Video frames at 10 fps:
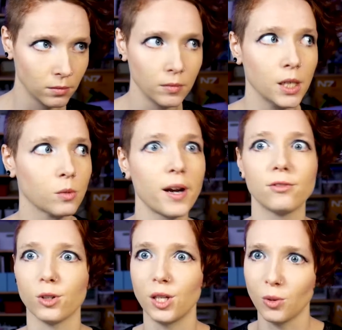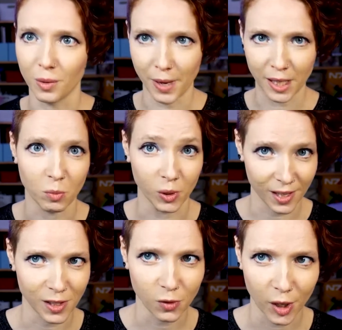is right for you or makes more
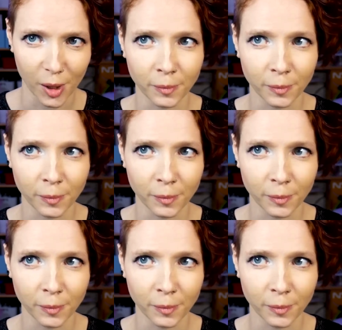sense for you.